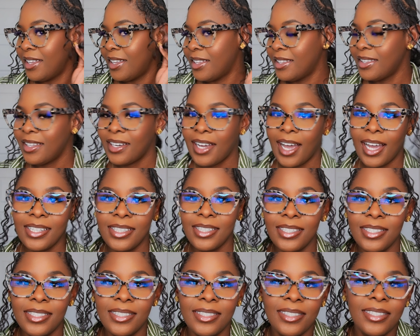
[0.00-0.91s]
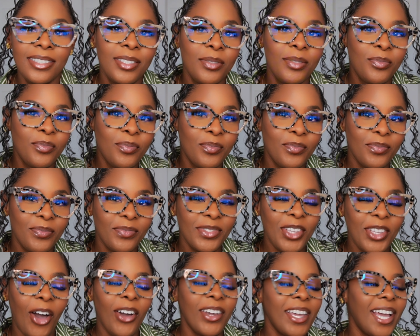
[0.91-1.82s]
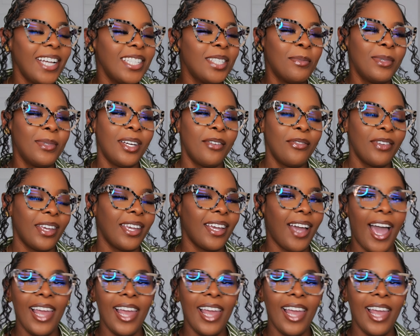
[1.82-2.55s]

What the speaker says: Look at these. Y'all can't tell me nothing.